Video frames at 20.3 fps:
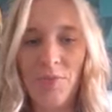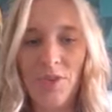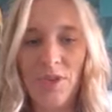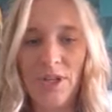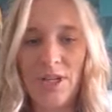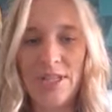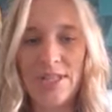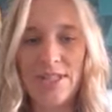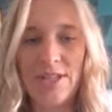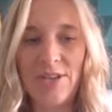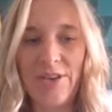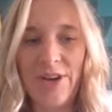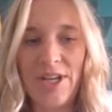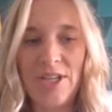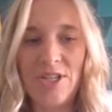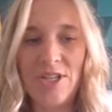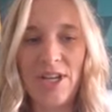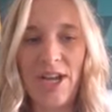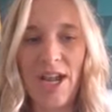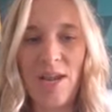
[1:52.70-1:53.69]
The
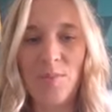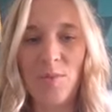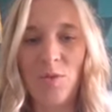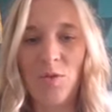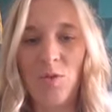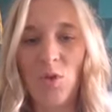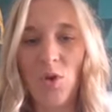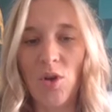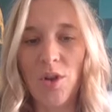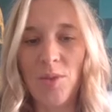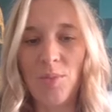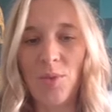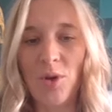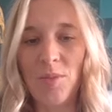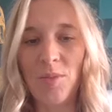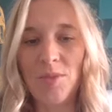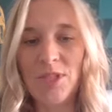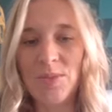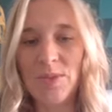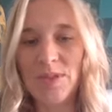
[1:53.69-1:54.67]
consideration came before the
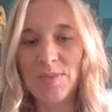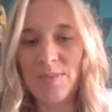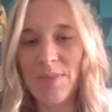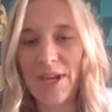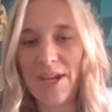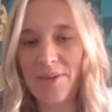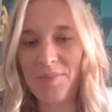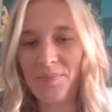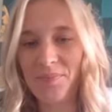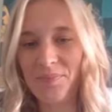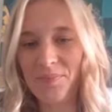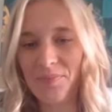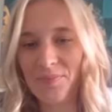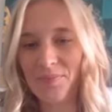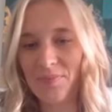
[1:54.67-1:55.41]
promise was made.